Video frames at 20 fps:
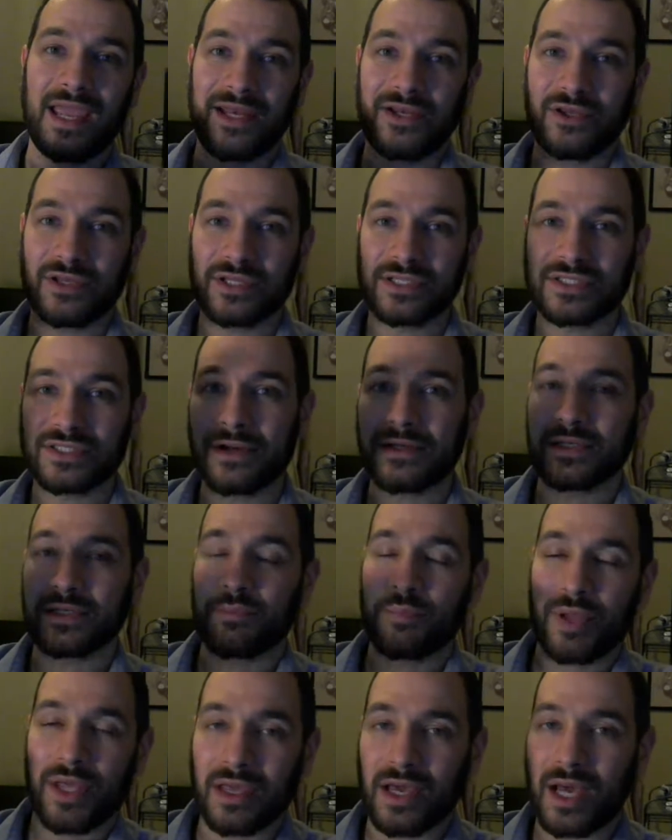and you can start to
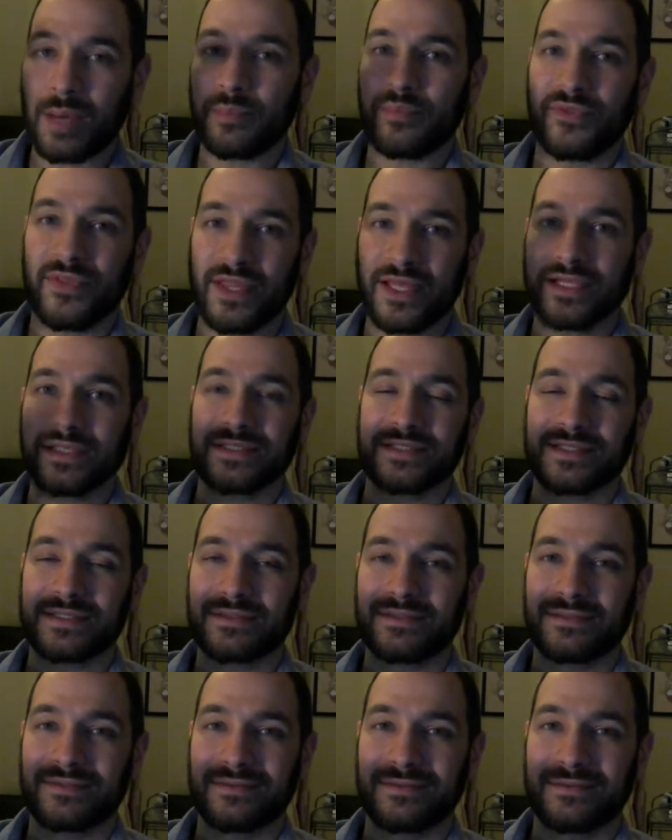pick up things.
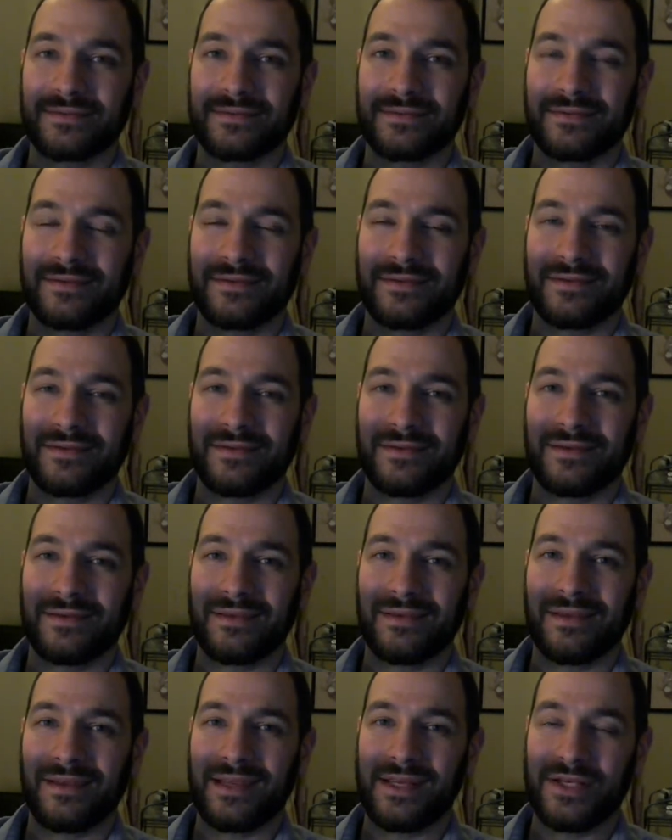
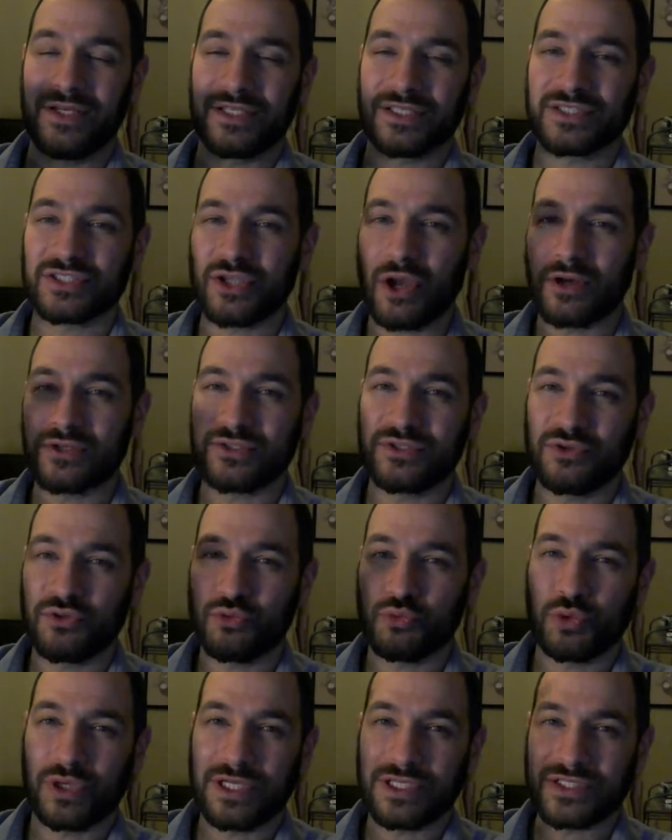And you can start to
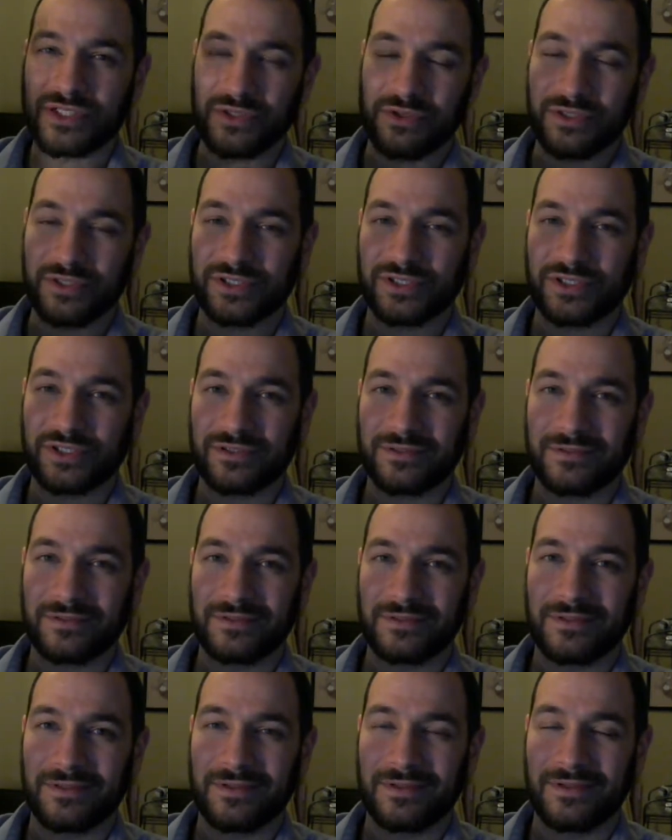do research.
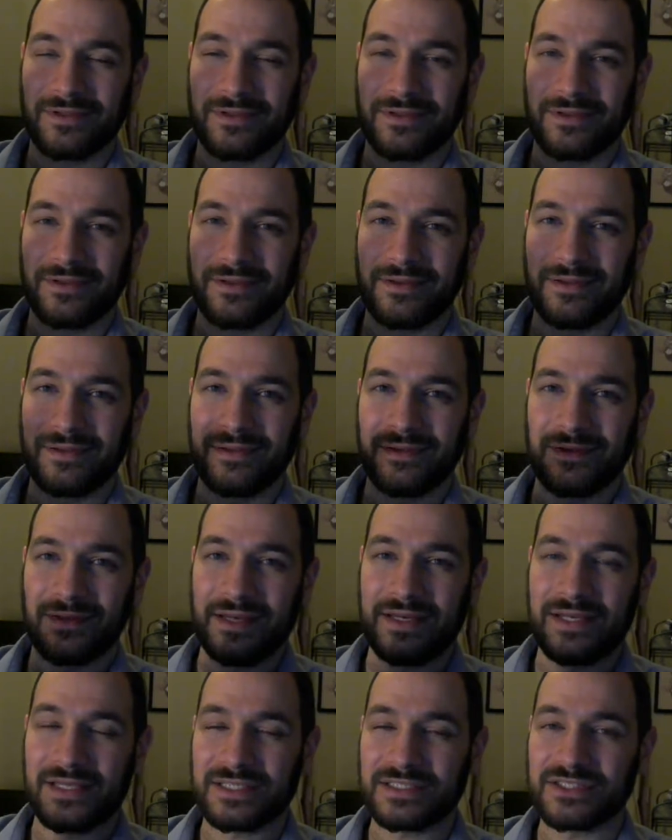
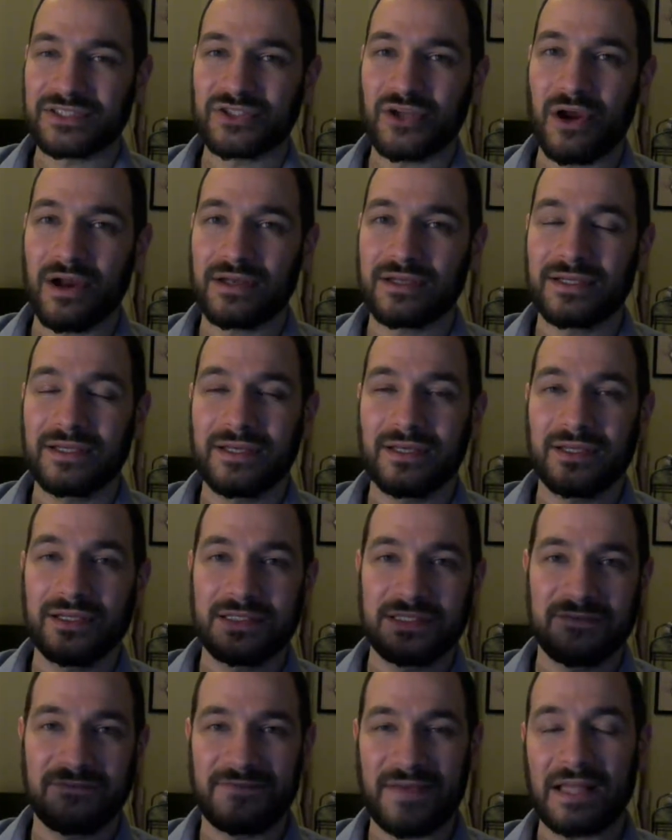And you can start
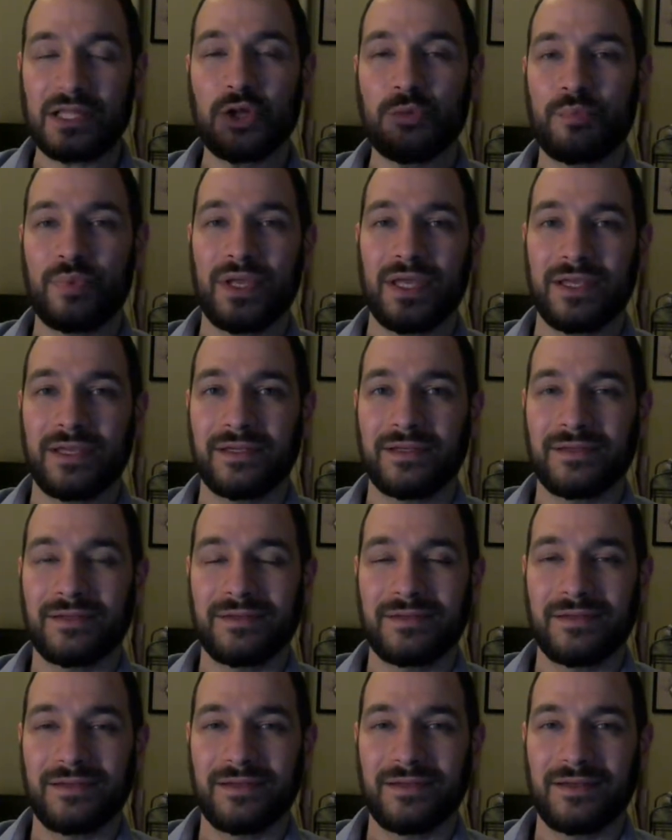developing
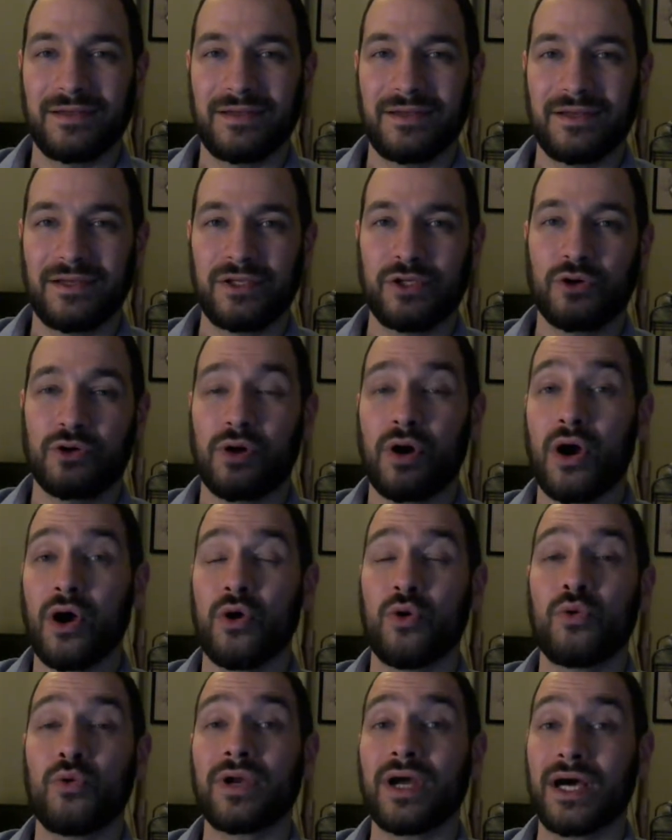your
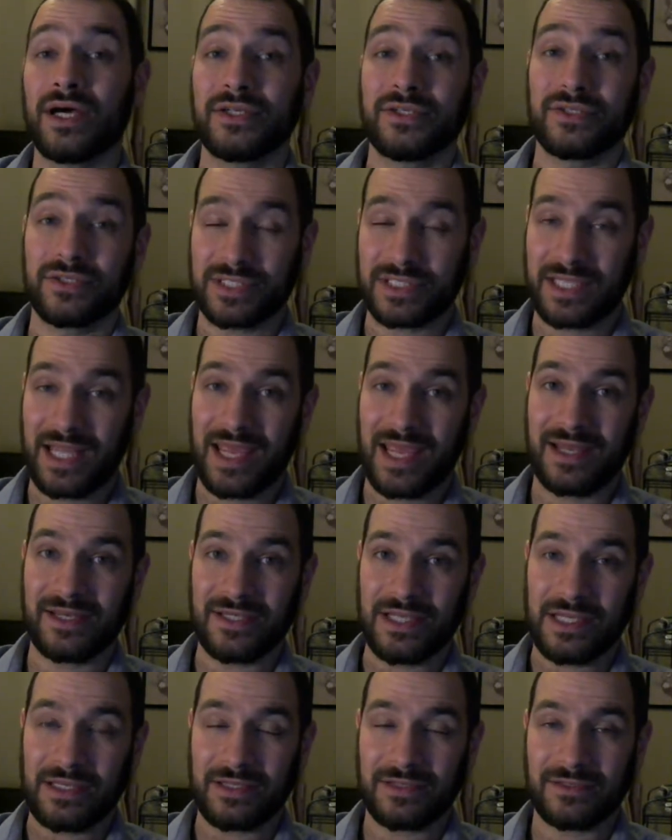own
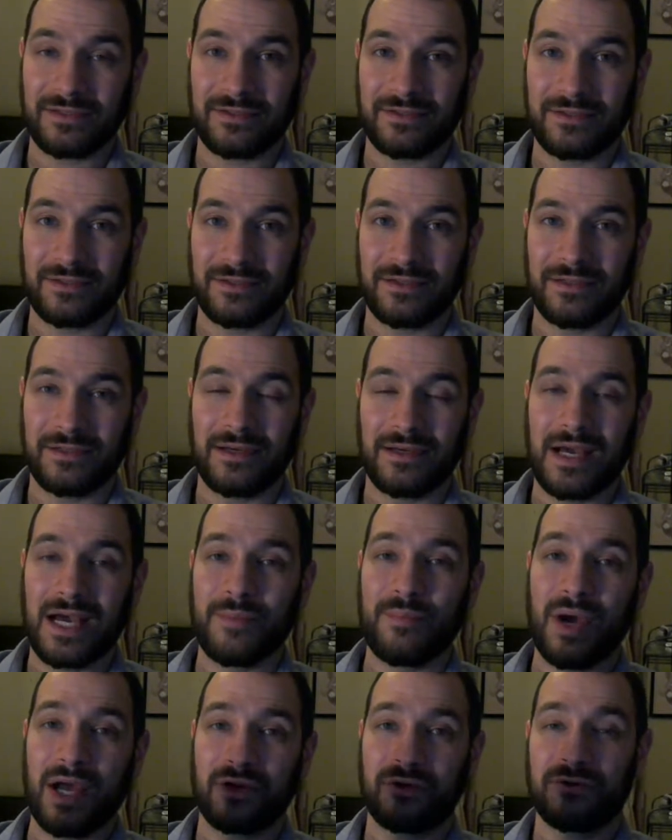understanding
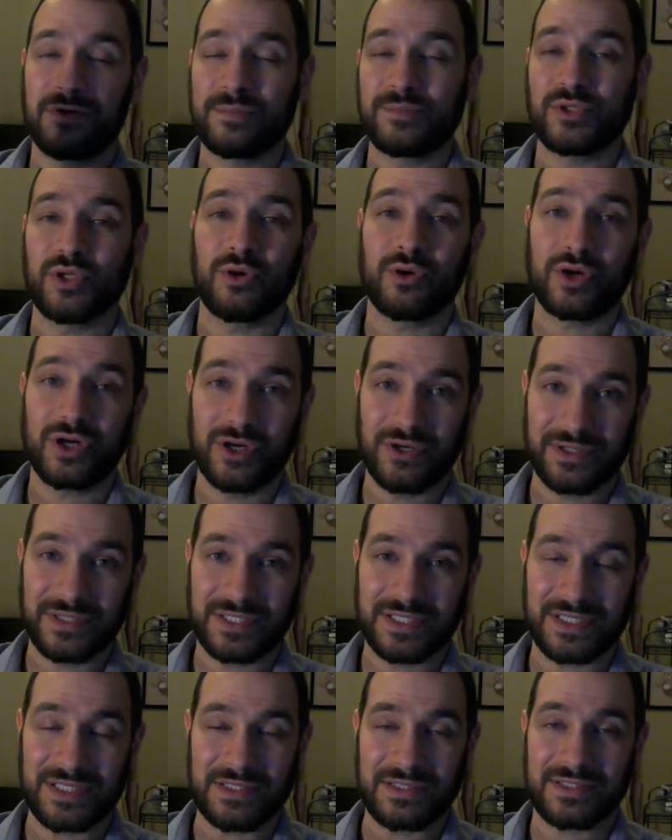about
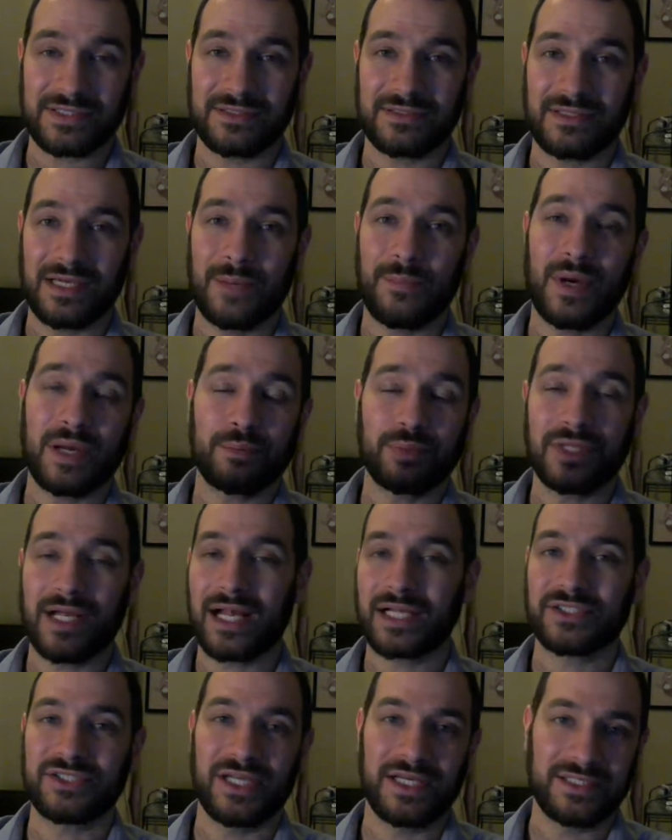cryptocurrencies, about
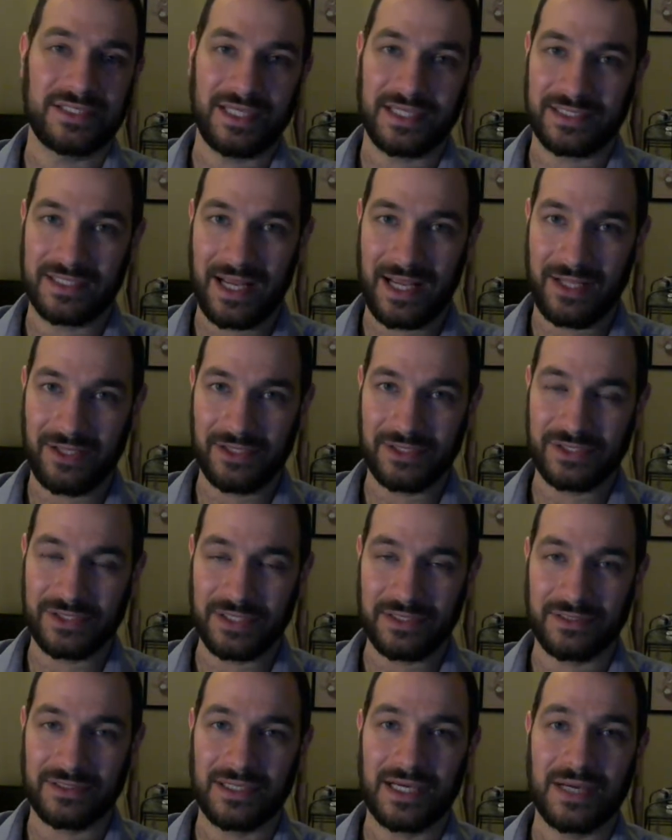blockchain
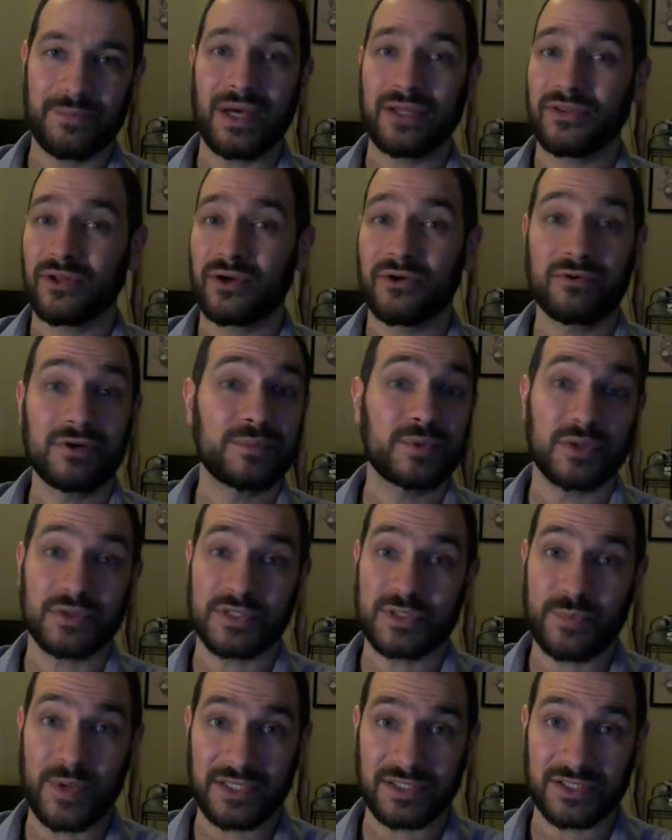technology, about the crypto
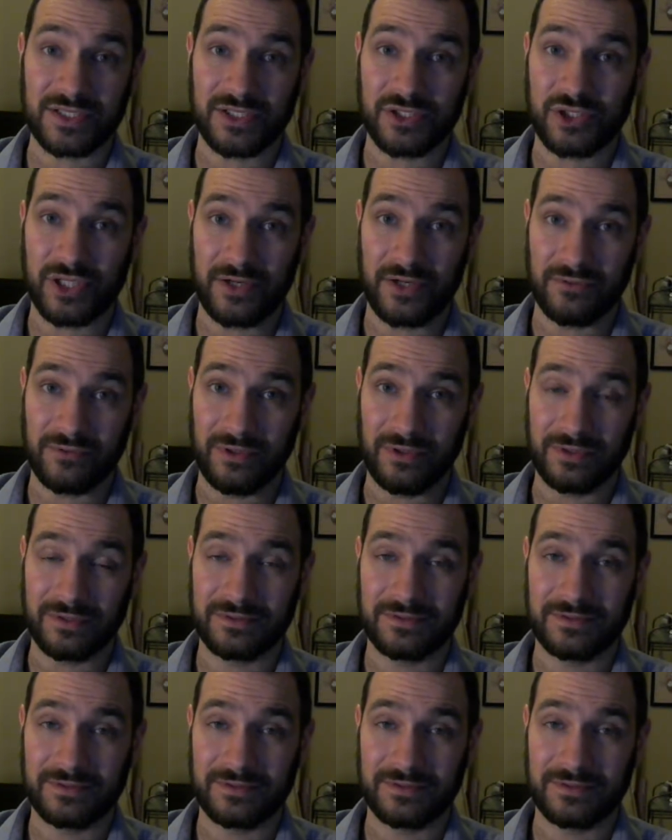space in general.